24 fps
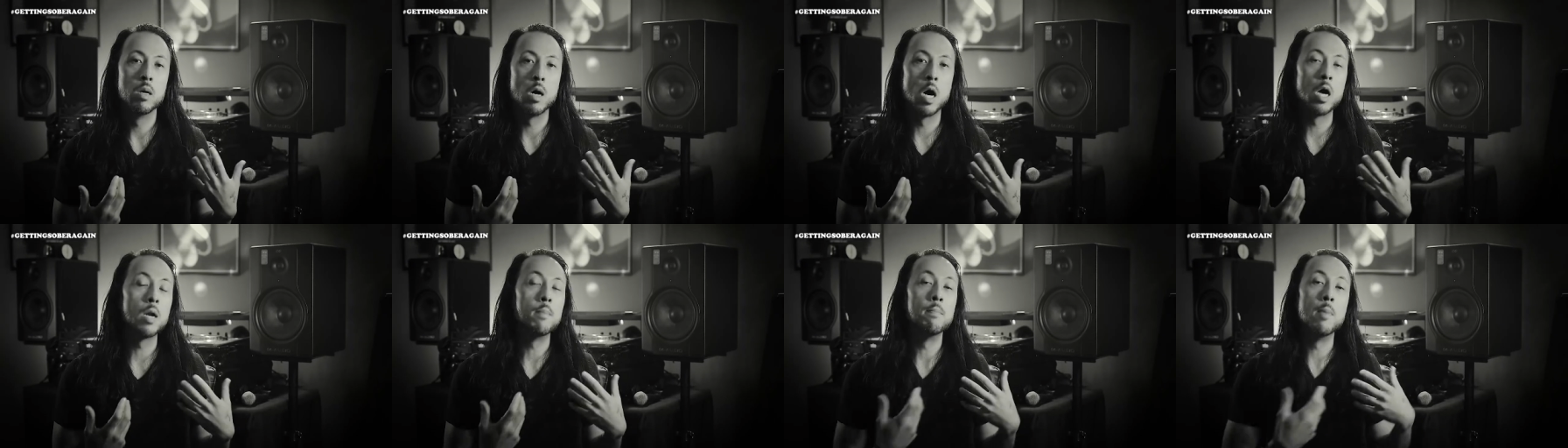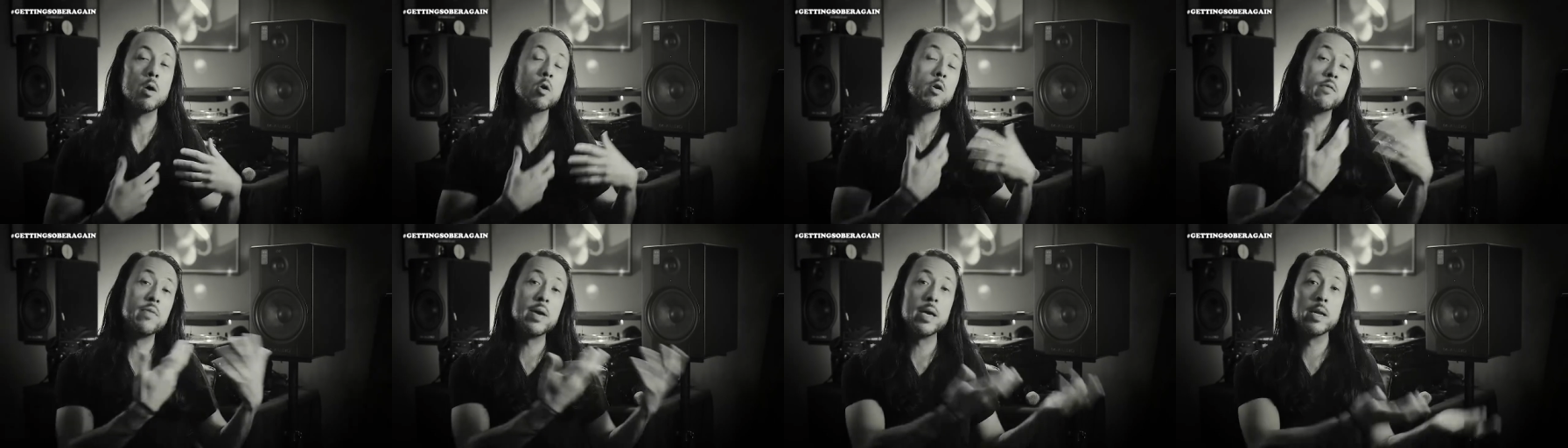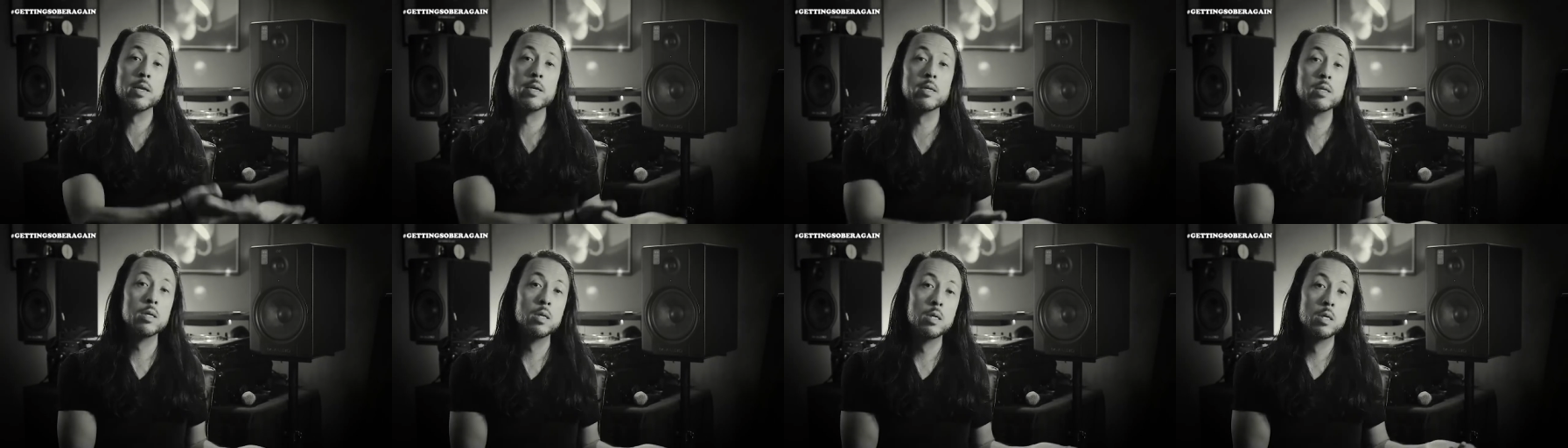
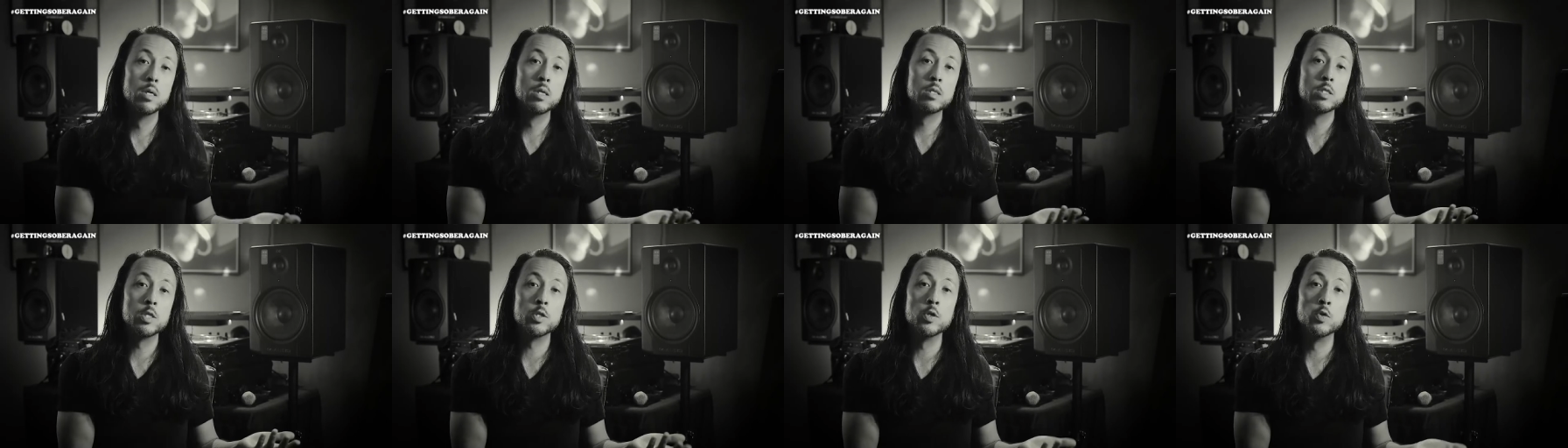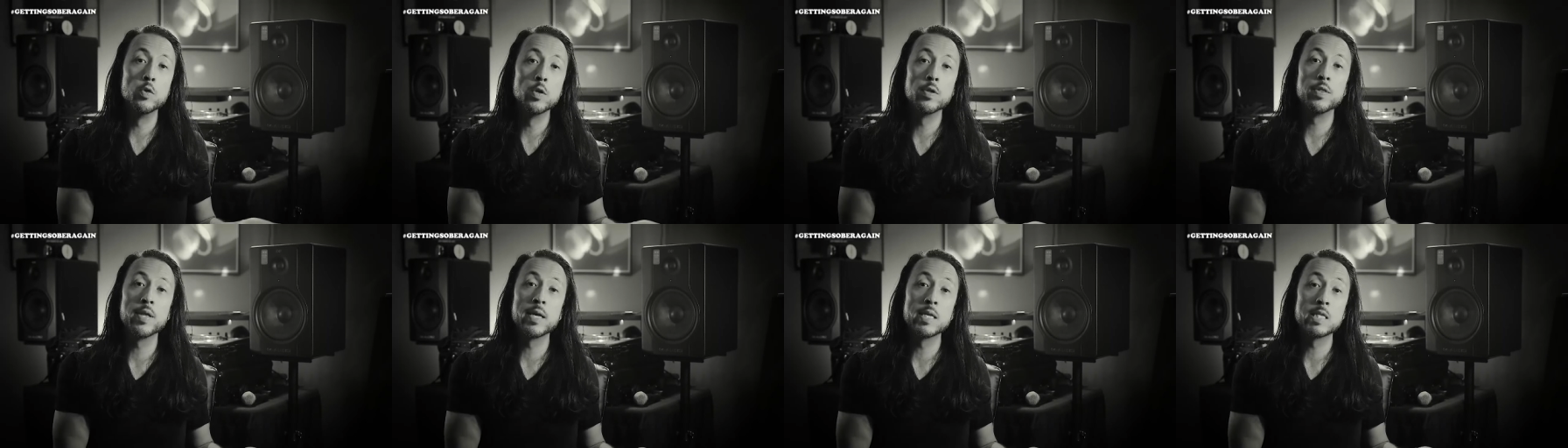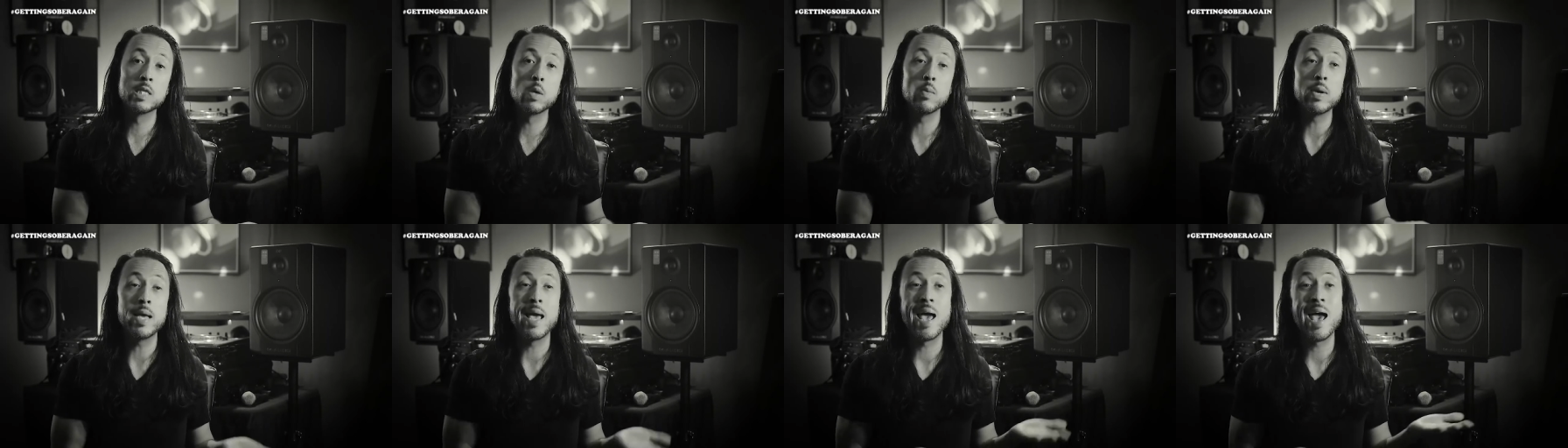unmotivated to do the
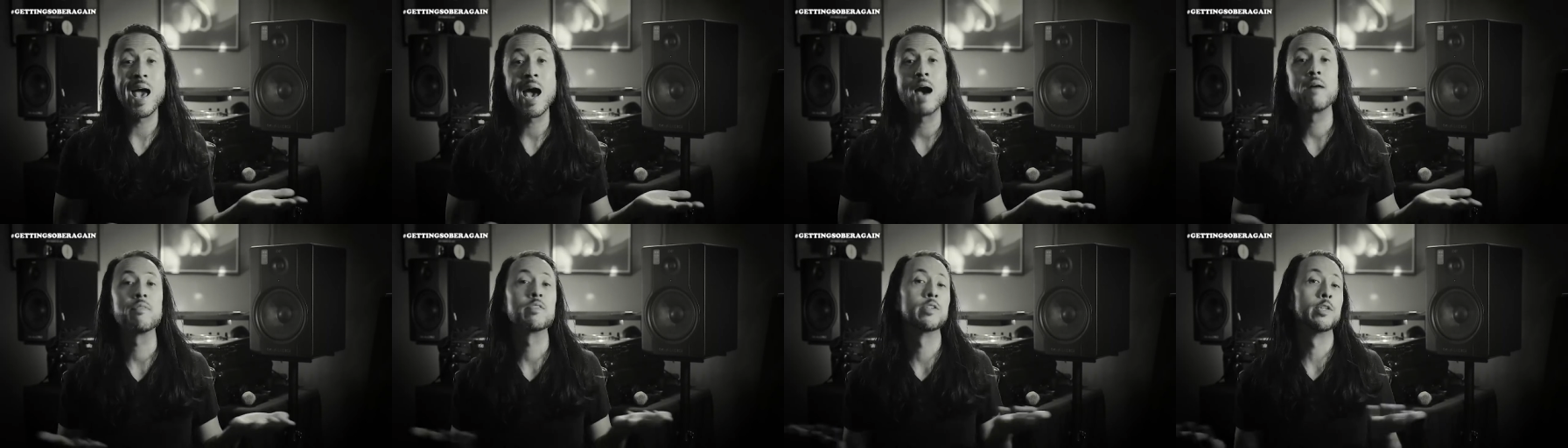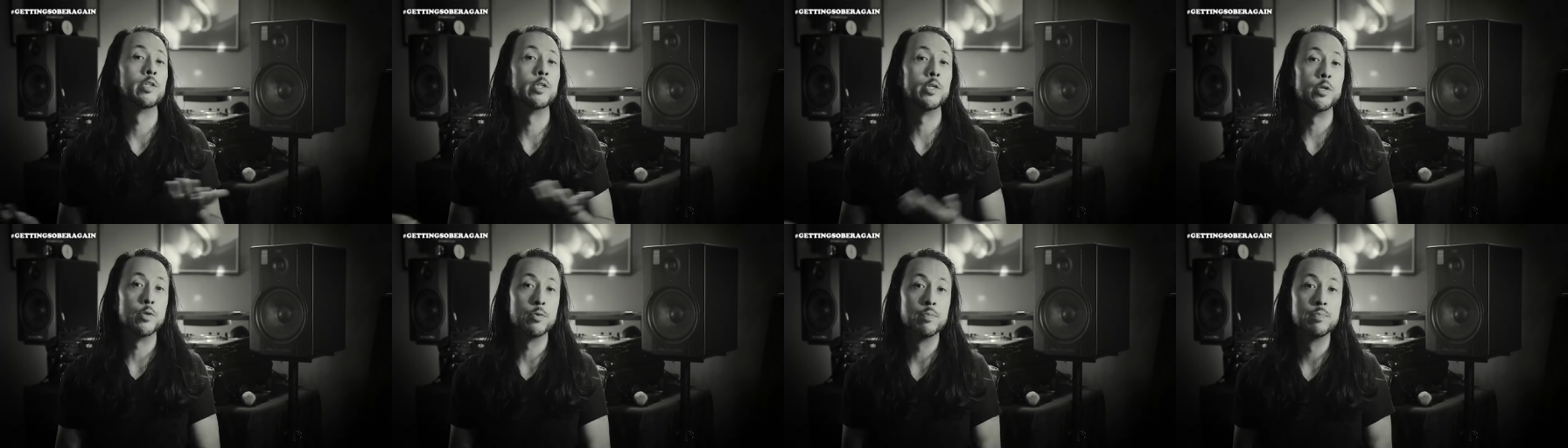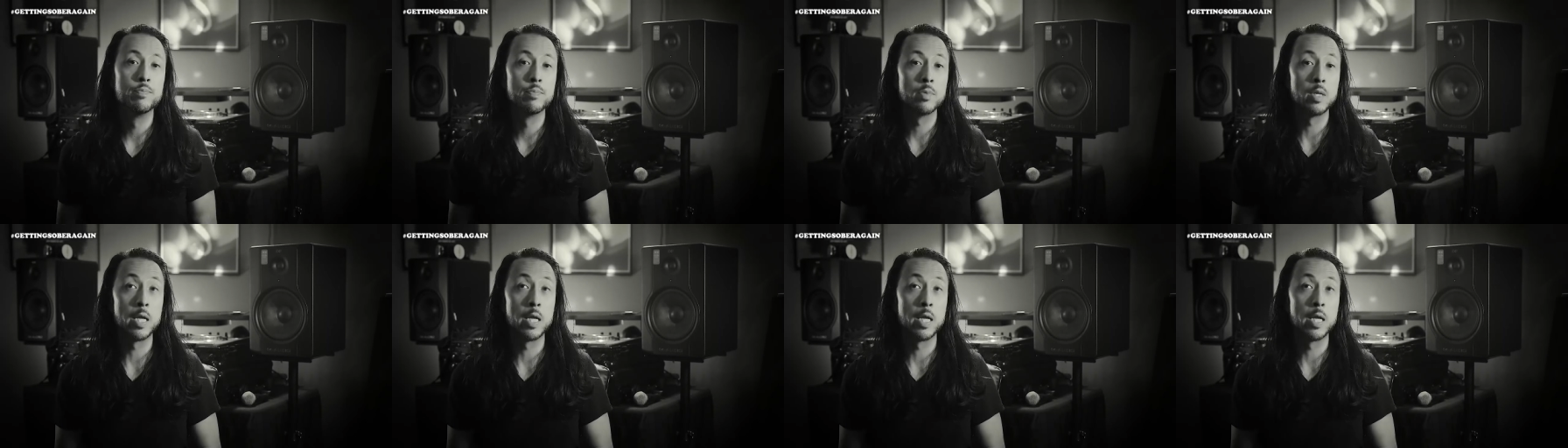things that we have to do,